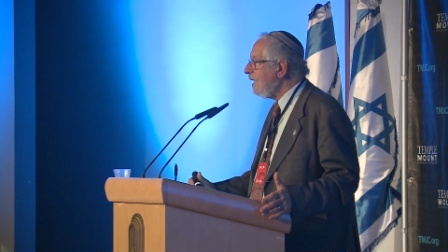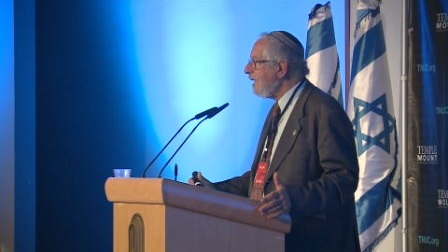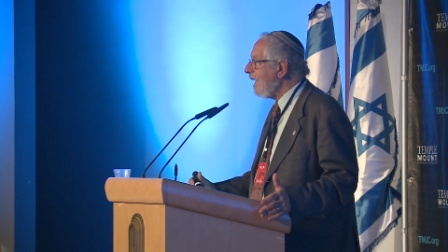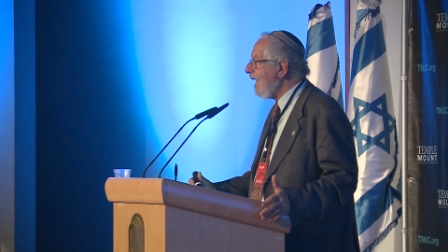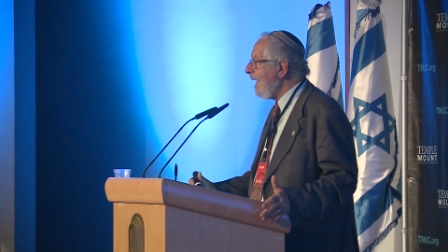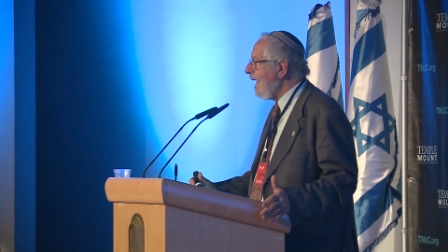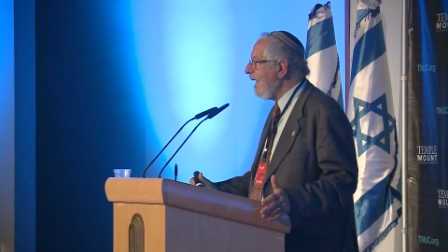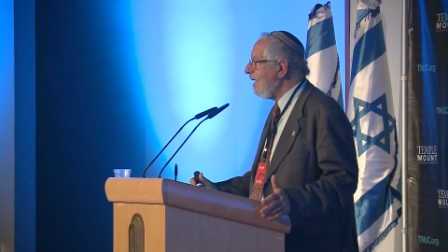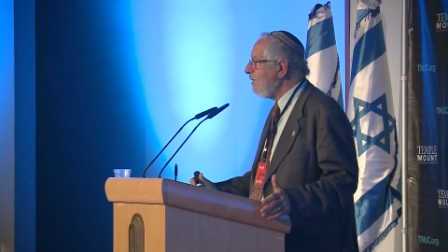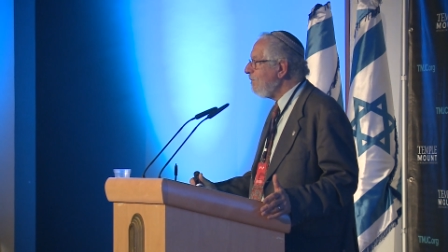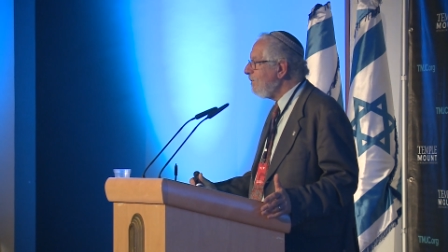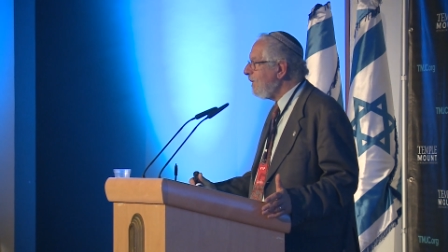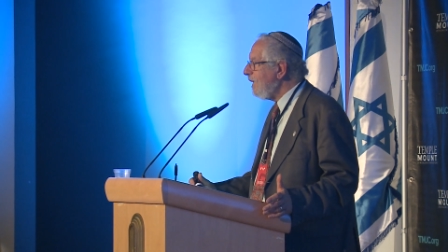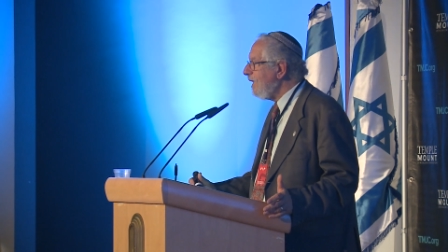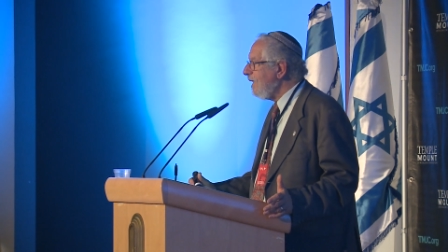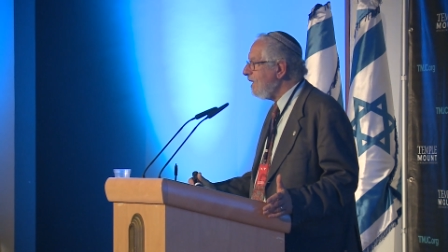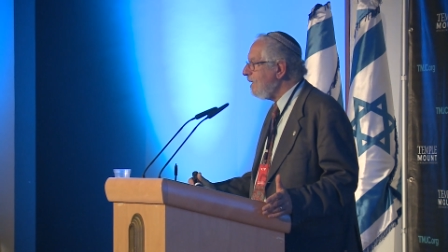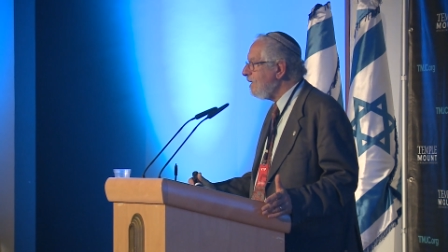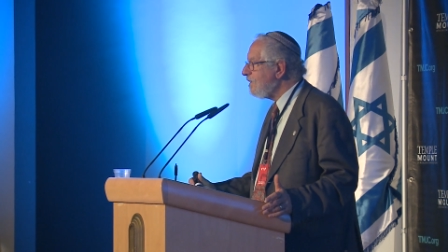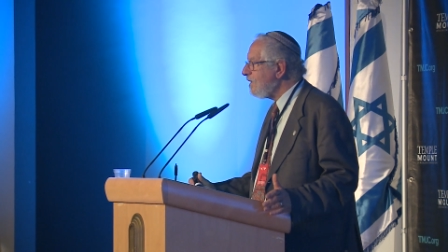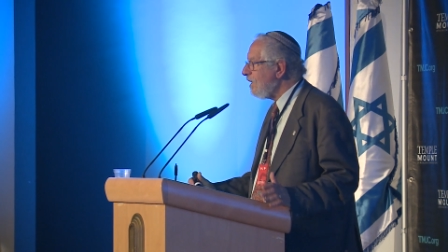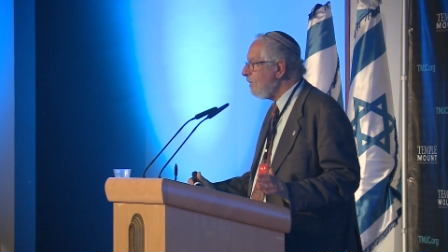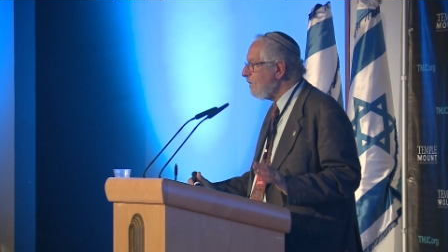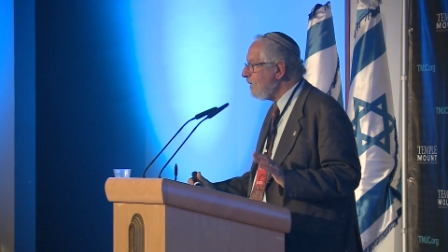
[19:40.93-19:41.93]
it can
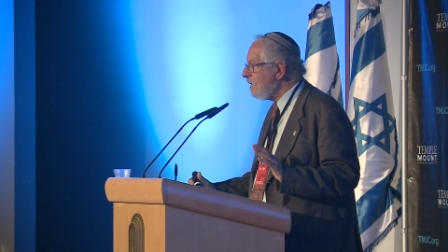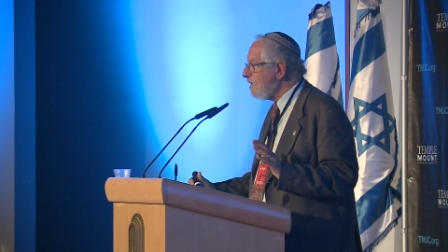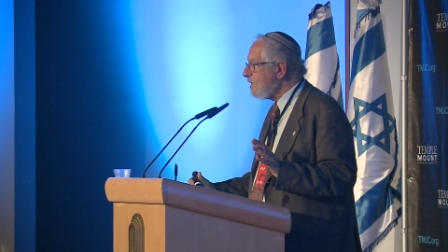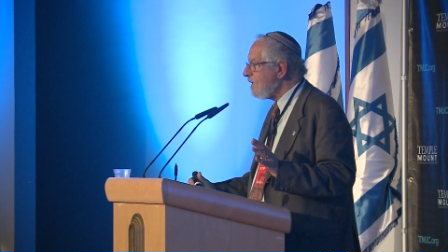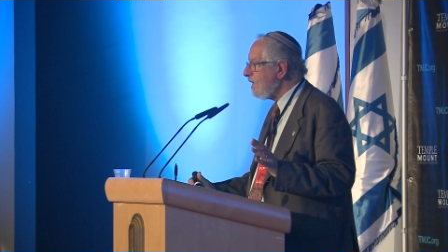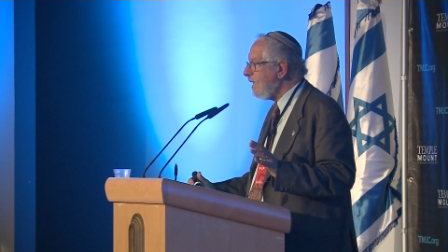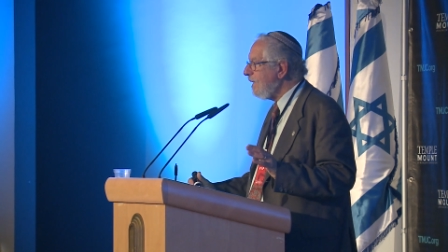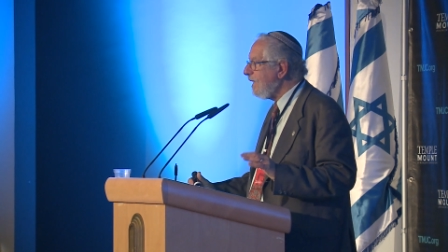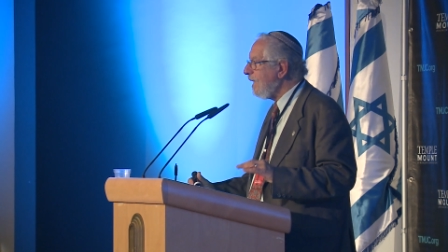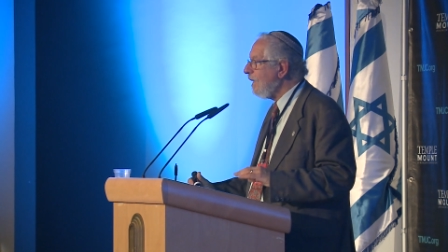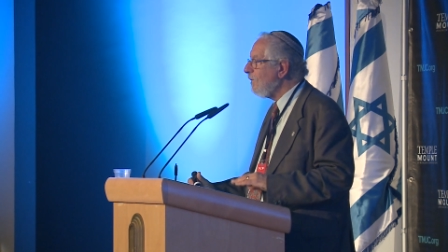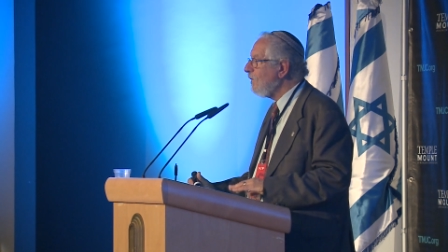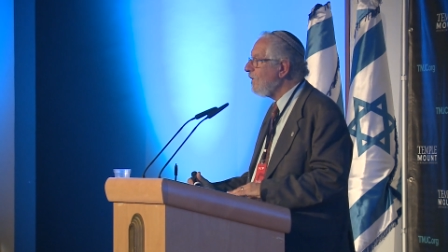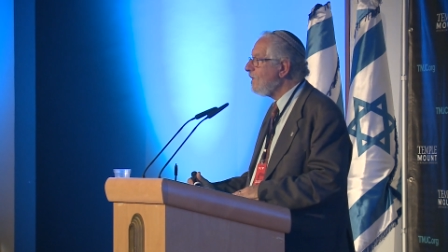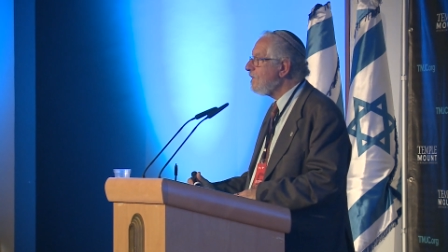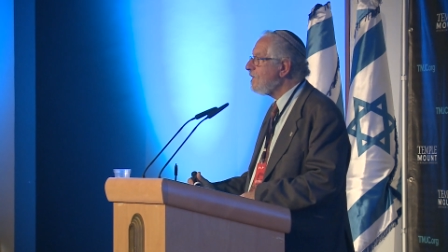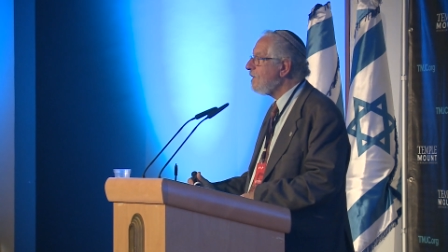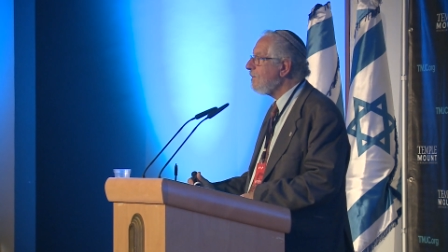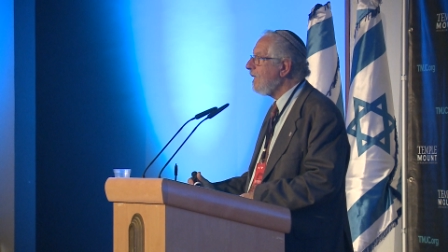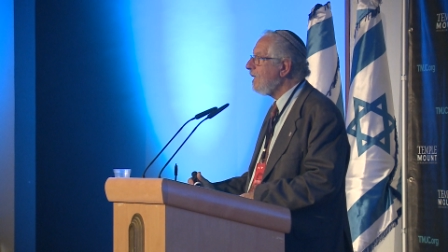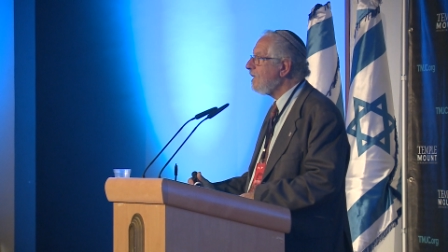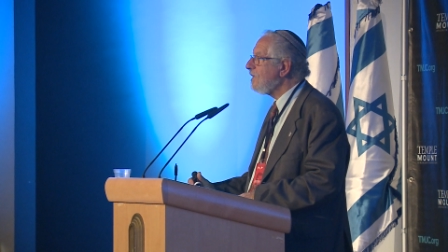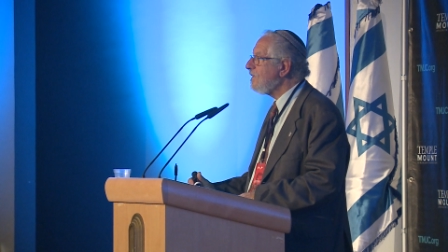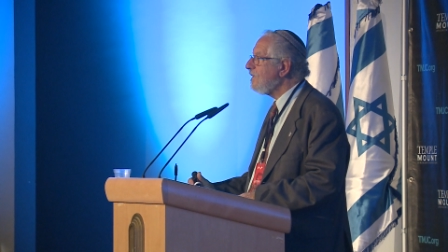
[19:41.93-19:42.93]
be. Someone said that
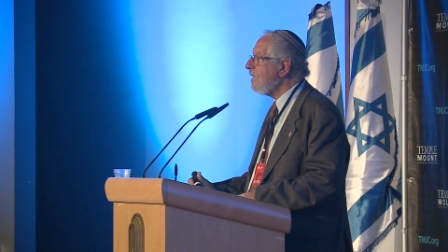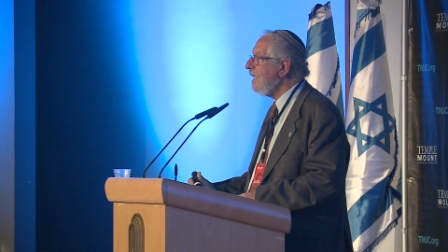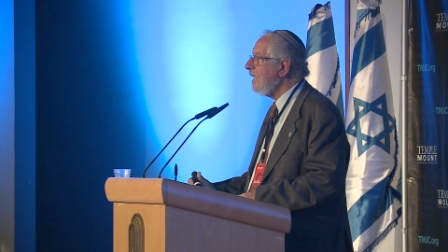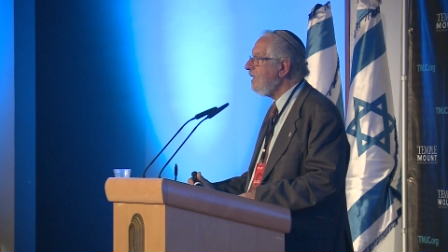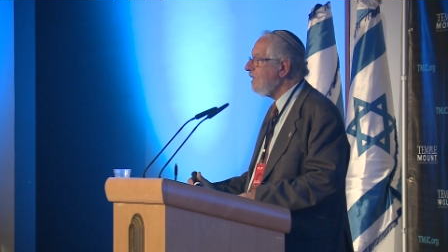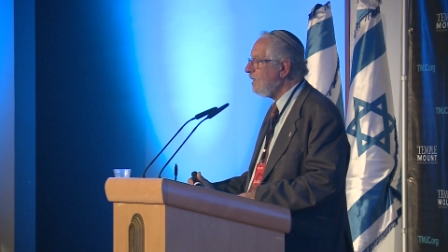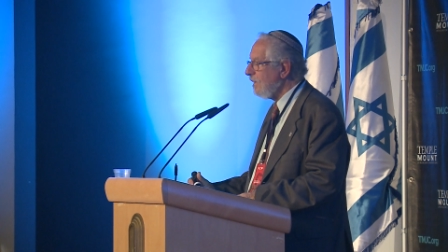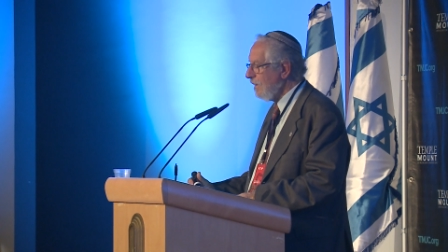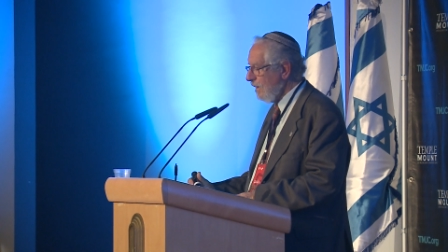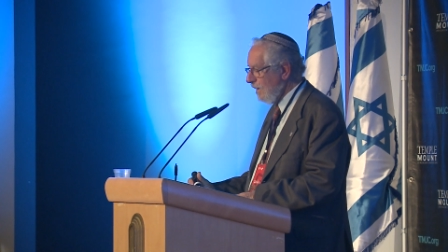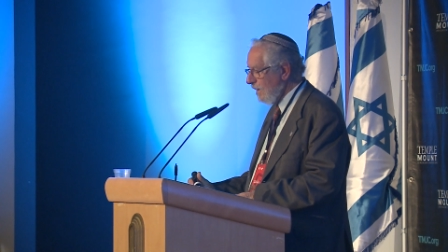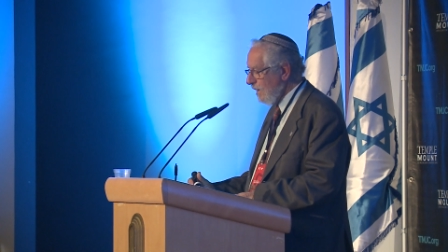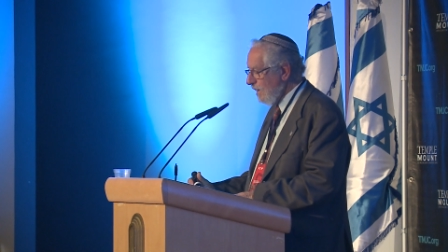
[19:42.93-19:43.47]
once about a state.